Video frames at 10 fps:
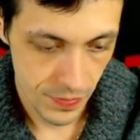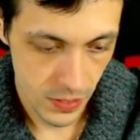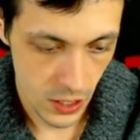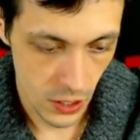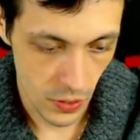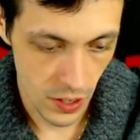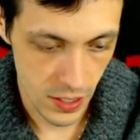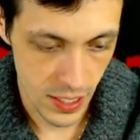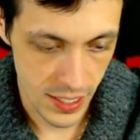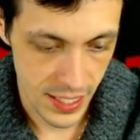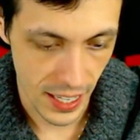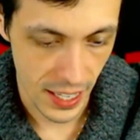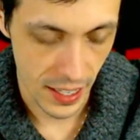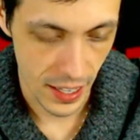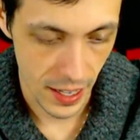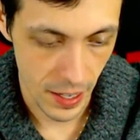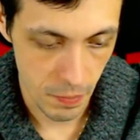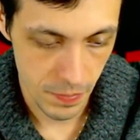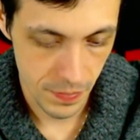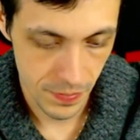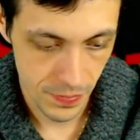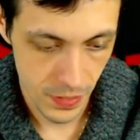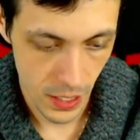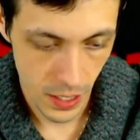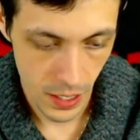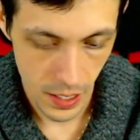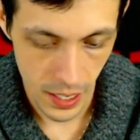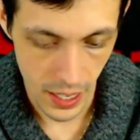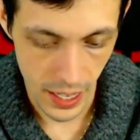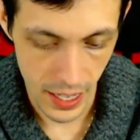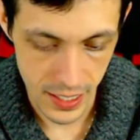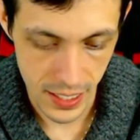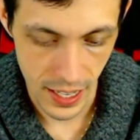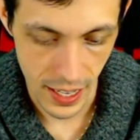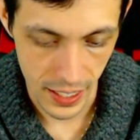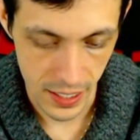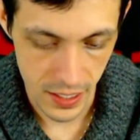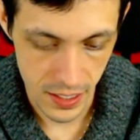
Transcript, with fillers: So here's the second game, and it has connected,